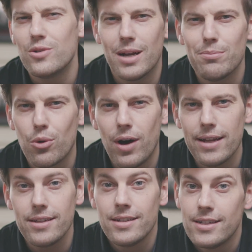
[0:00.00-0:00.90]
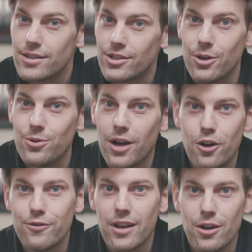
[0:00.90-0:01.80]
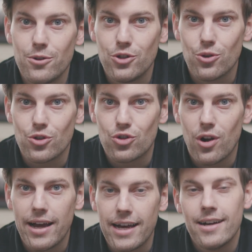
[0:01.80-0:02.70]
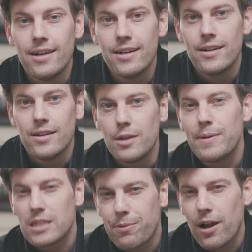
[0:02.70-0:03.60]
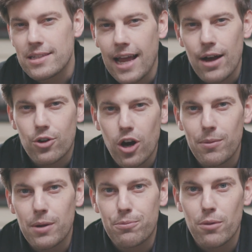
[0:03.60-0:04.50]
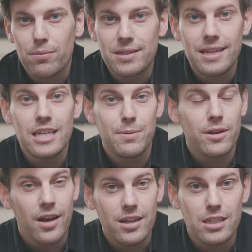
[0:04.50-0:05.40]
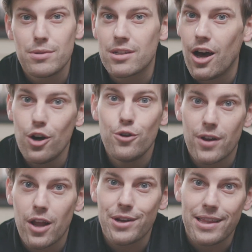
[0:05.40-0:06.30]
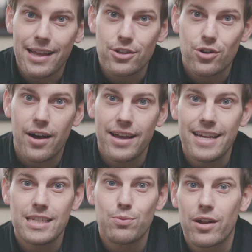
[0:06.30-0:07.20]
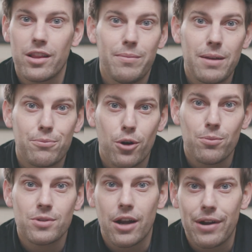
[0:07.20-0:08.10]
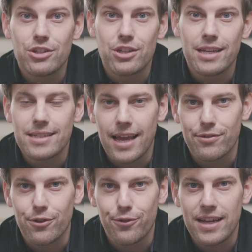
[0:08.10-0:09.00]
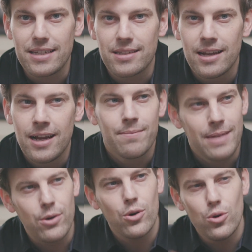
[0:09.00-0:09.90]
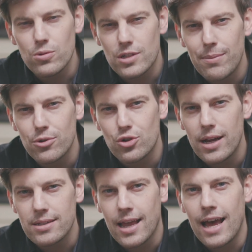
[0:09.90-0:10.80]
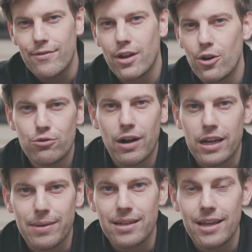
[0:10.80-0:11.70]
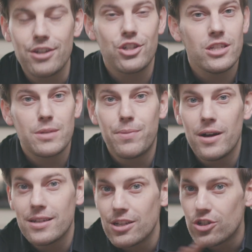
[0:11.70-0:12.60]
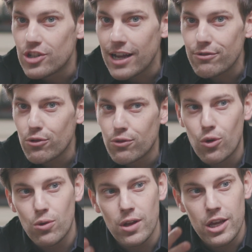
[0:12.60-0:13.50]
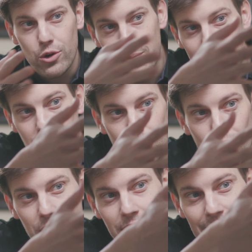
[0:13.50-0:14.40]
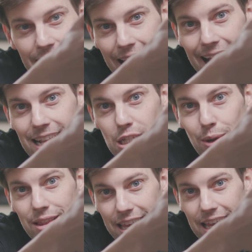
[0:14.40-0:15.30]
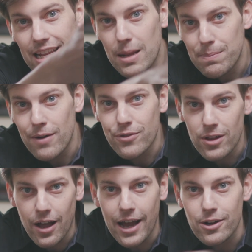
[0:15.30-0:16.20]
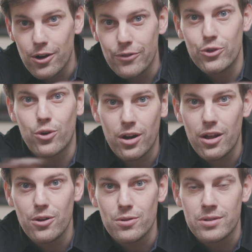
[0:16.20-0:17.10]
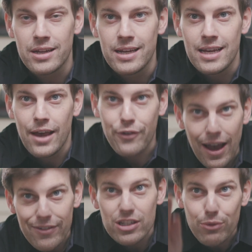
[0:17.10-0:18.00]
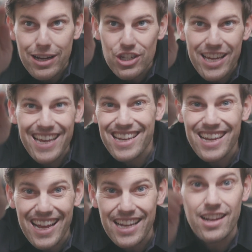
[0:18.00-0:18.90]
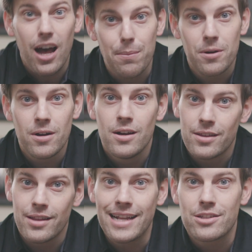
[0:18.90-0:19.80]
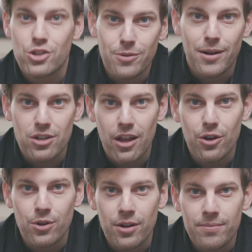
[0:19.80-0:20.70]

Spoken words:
number 1, don't overload your dryer. You'd be surprised at how common a problem this is, but customers overloading their dryer is one of the main problems our engineers have to face. Now, all tumble dryers have load recommendations, but as a general rule, you want to make sure you can get a hand width in above the line of your clothes. If you're having to reach in and up, then that's too much load.